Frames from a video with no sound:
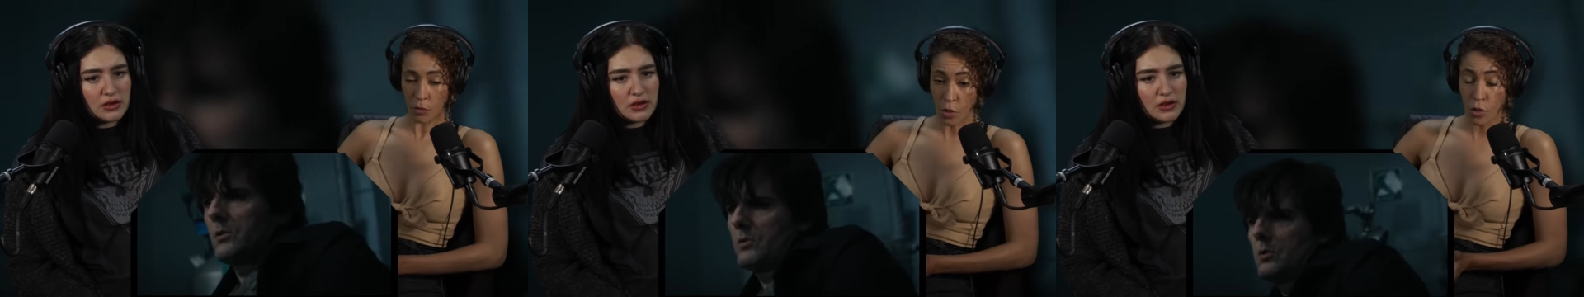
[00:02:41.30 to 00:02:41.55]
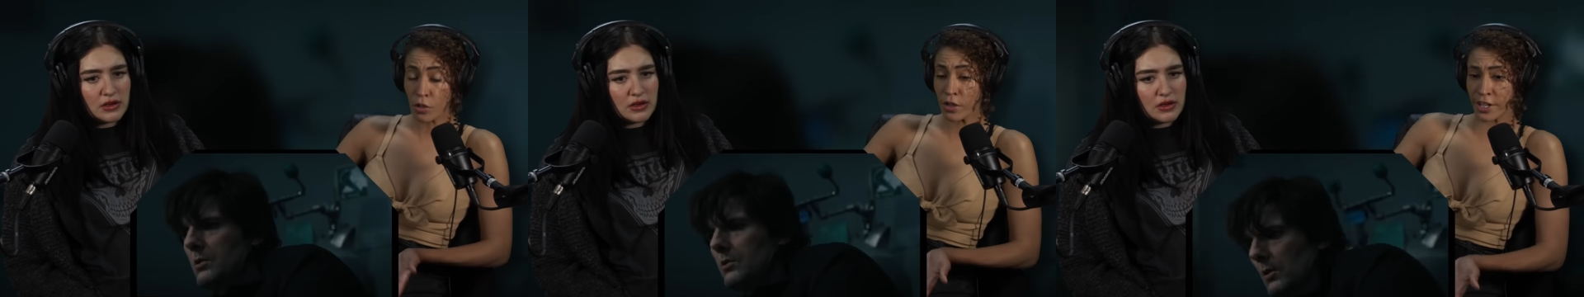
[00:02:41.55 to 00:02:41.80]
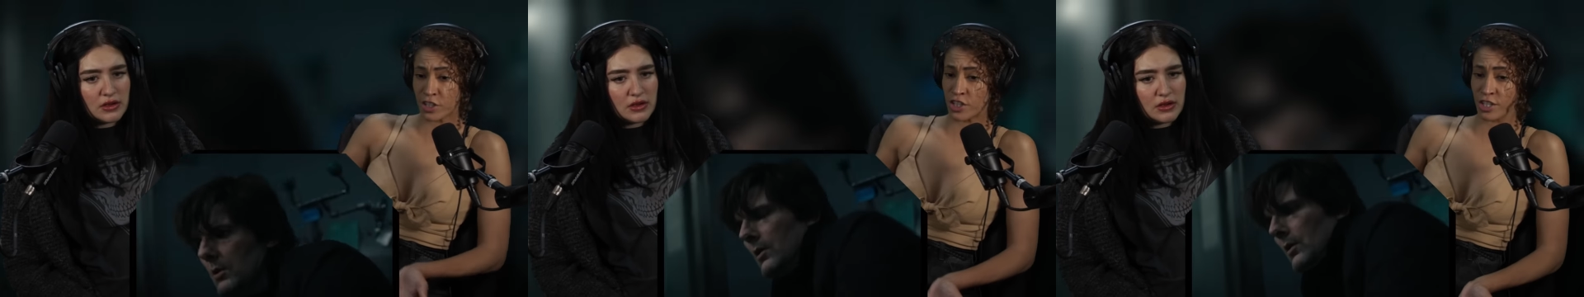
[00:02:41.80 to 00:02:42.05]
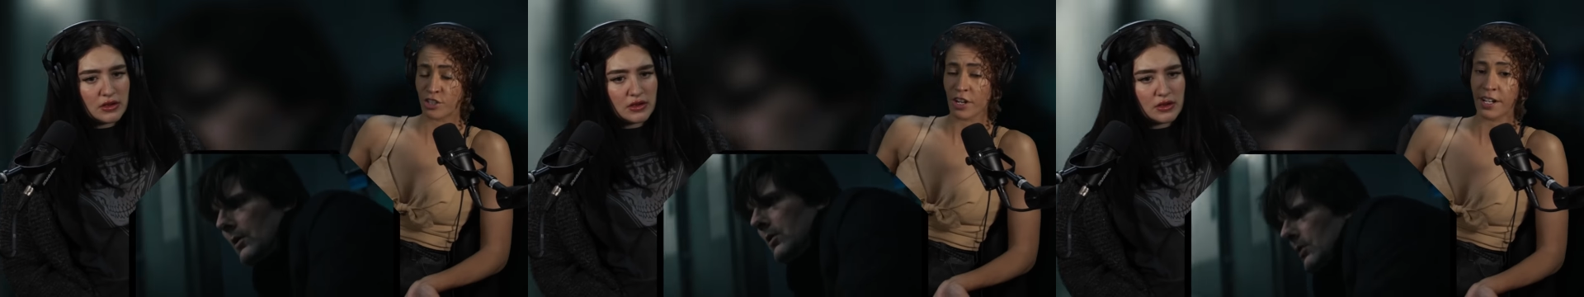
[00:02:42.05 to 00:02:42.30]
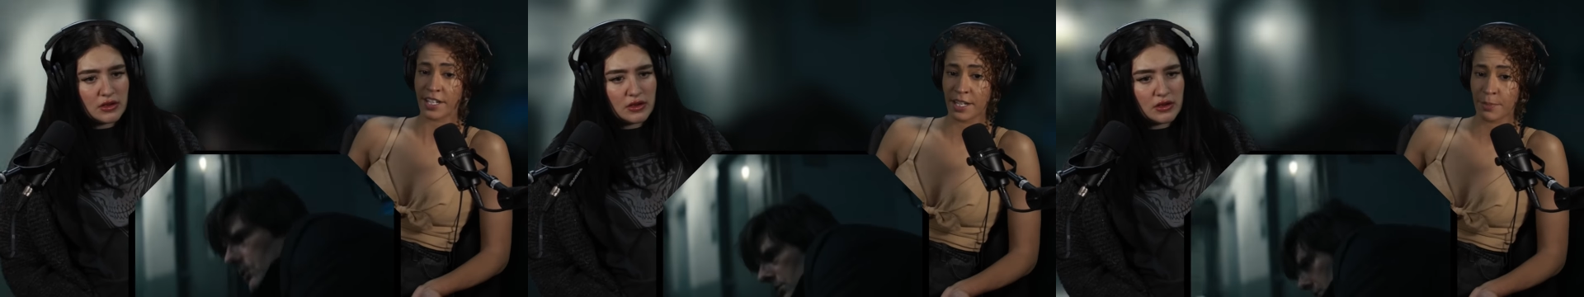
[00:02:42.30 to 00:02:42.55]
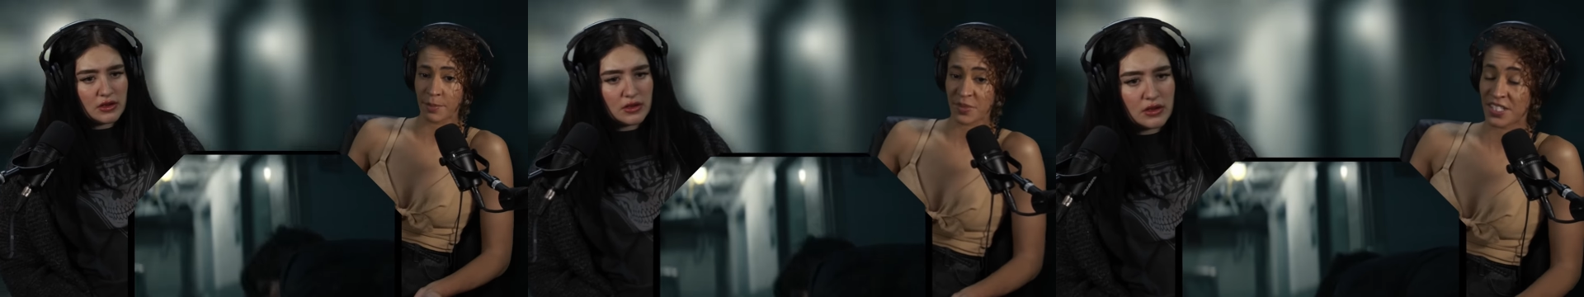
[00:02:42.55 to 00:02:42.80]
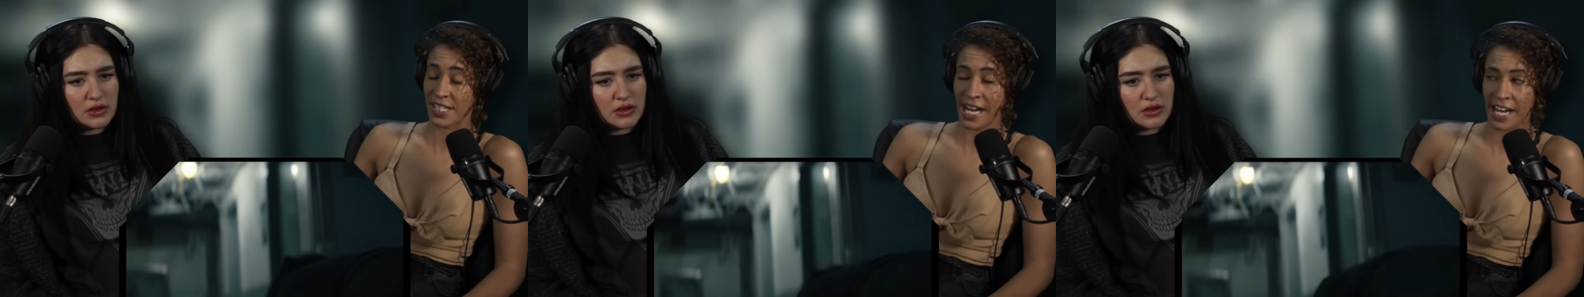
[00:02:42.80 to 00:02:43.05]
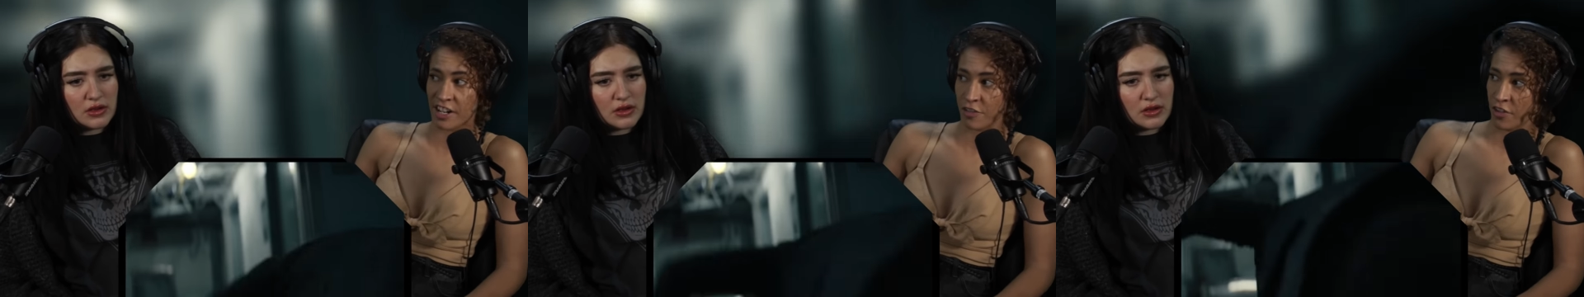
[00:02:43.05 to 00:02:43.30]
Speaker 1: Or she's trying to keep him
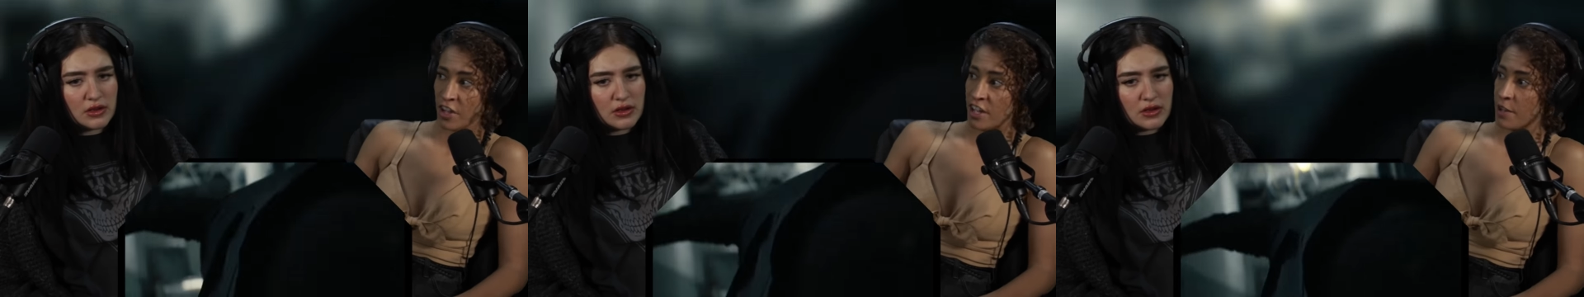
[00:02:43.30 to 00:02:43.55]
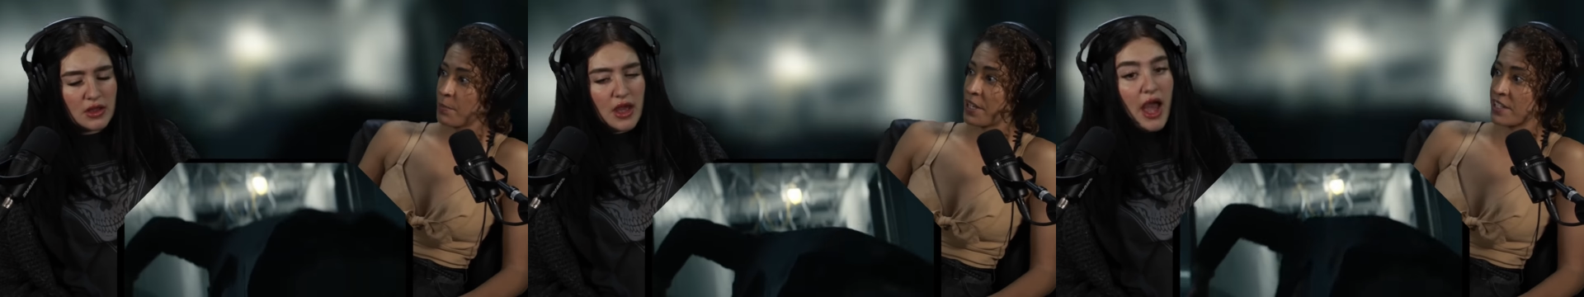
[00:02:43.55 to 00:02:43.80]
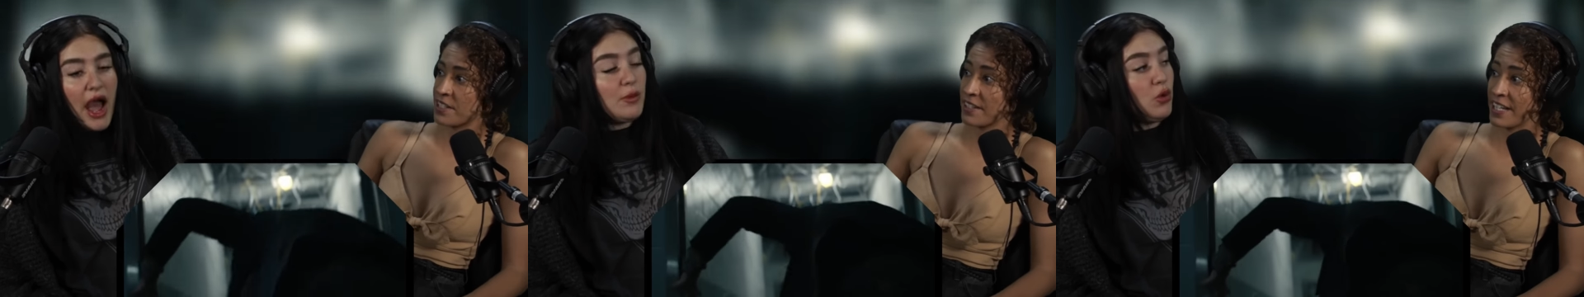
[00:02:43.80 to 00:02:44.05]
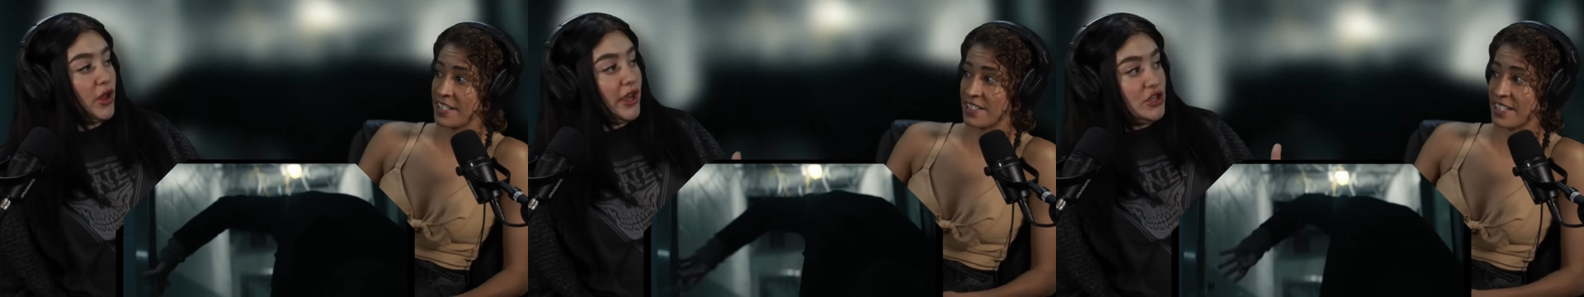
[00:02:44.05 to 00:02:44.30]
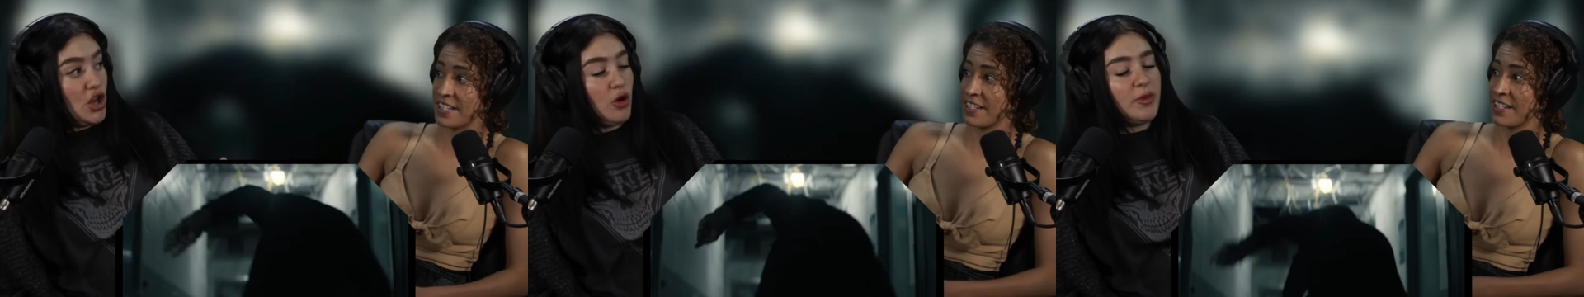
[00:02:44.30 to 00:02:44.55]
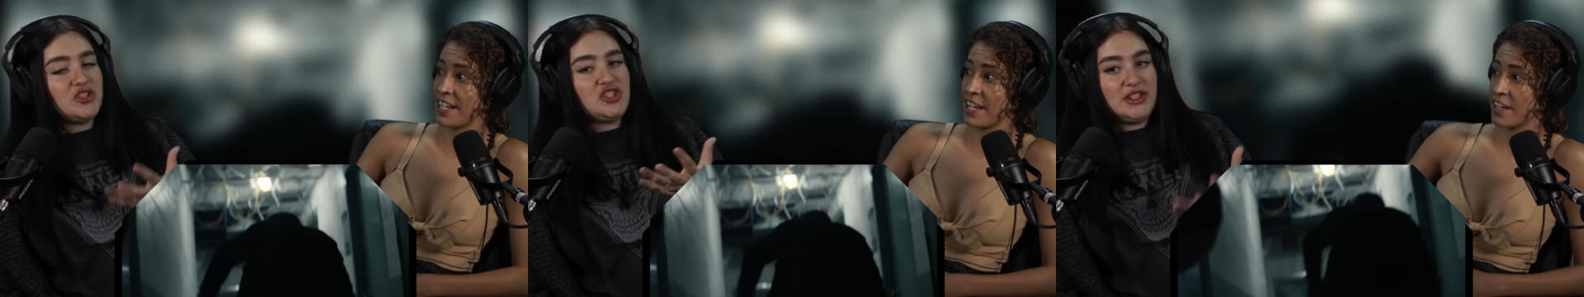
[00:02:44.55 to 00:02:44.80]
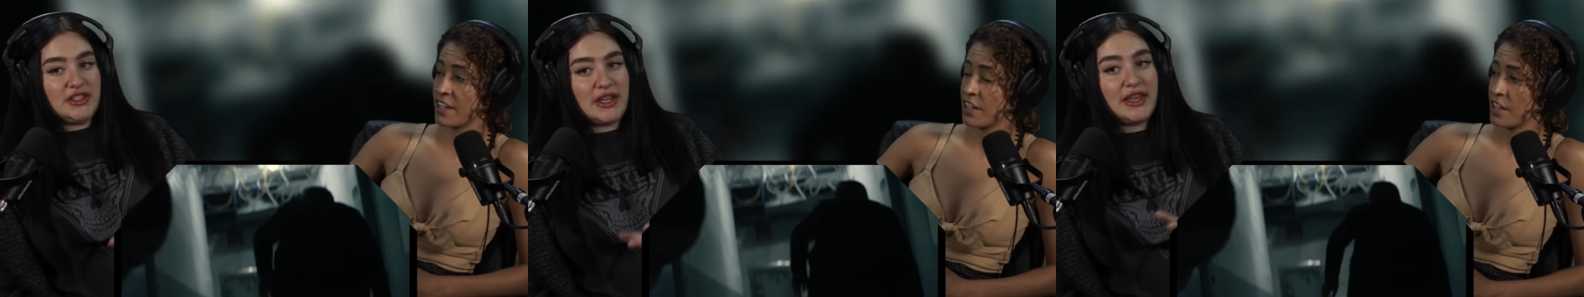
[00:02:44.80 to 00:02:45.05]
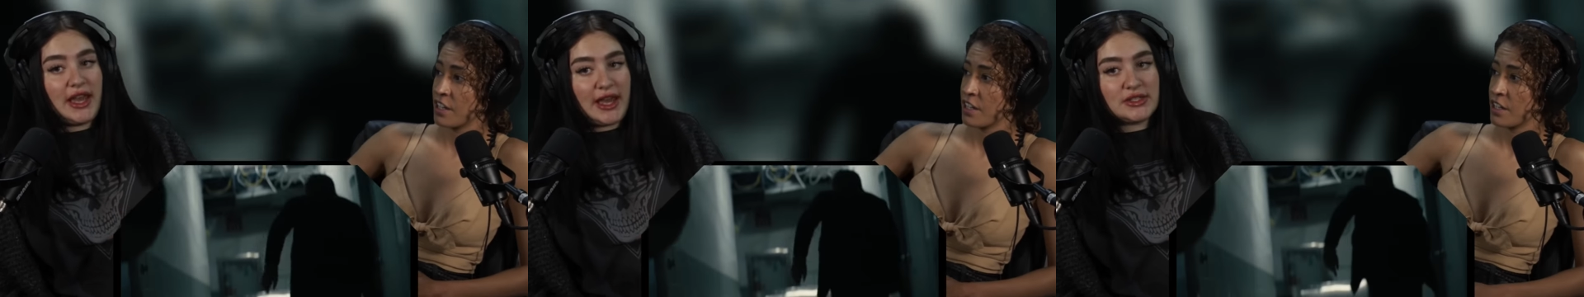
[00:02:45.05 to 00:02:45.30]
safe because uh, unless, well, I know, but yeah. she's
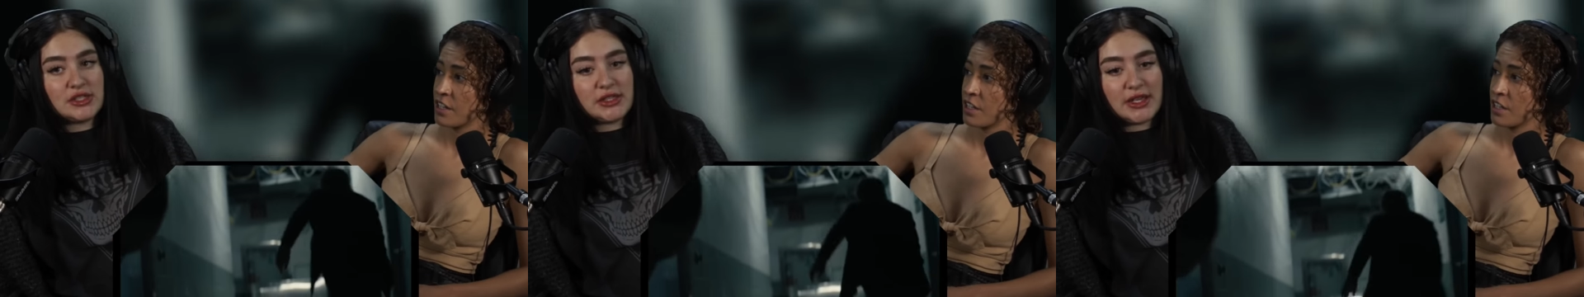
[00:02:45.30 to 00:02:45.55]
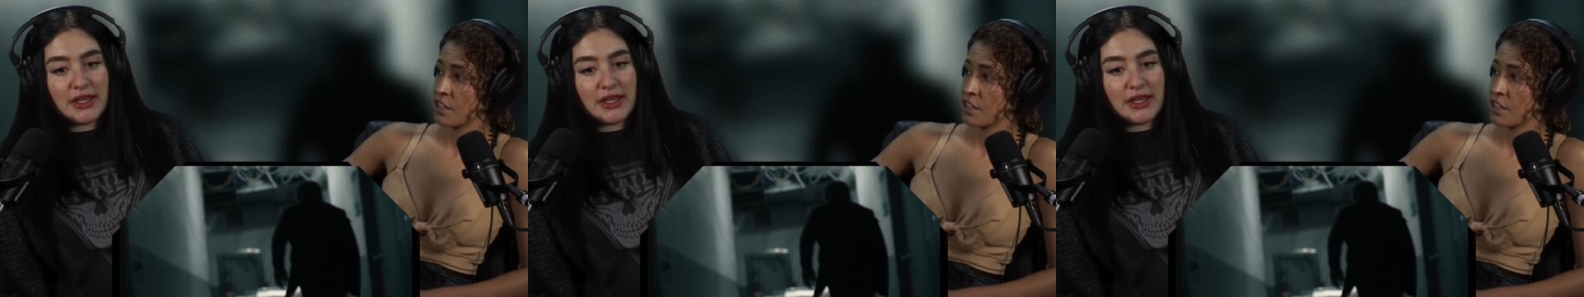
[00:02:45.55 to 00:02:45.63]
Speaker 2: yeah, and she